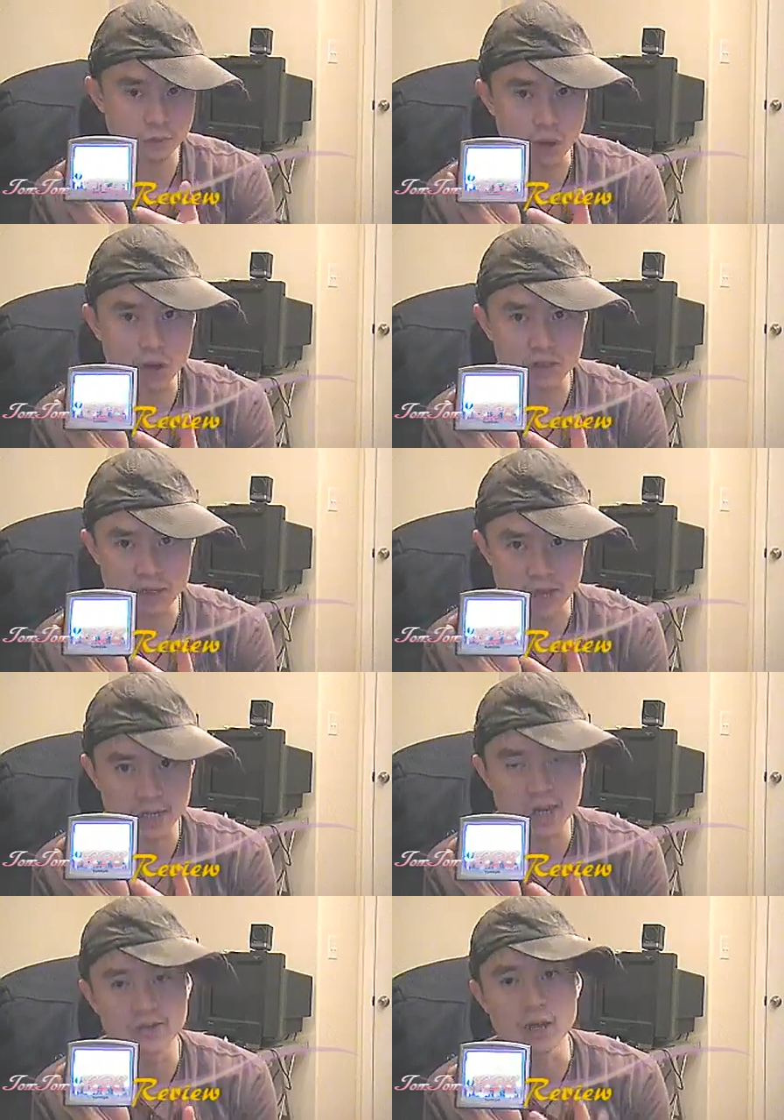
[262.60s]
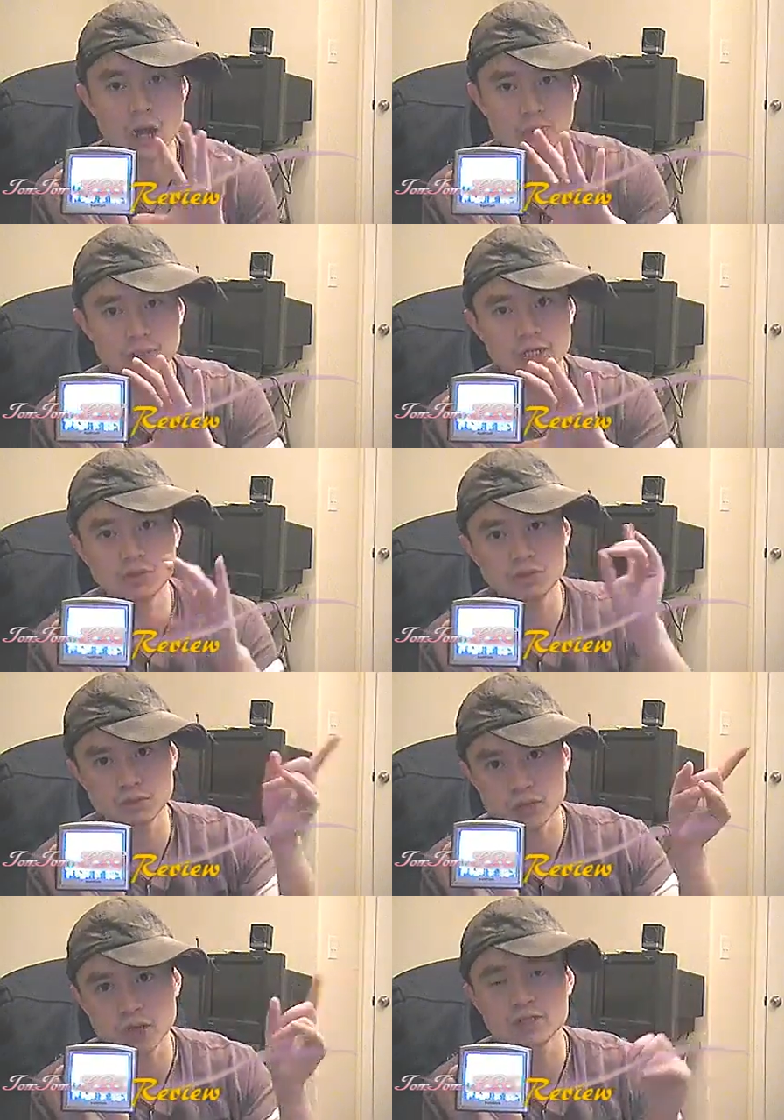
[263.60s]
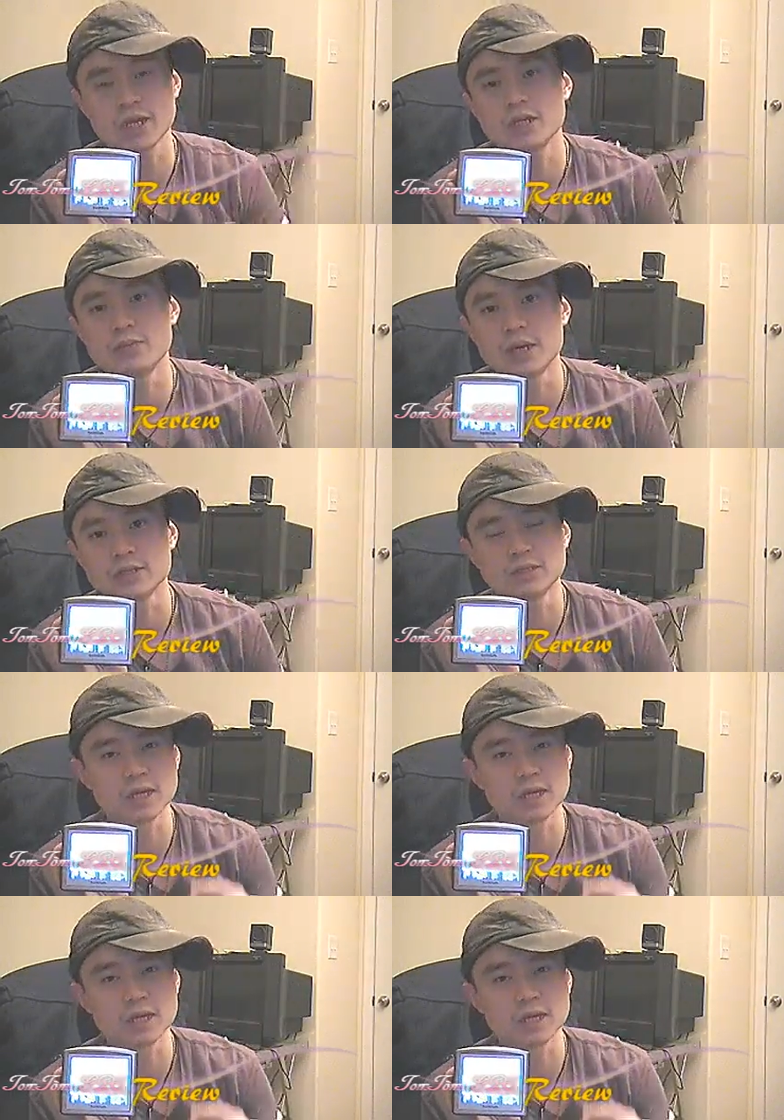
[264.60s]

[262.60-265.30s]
mark that and update to their database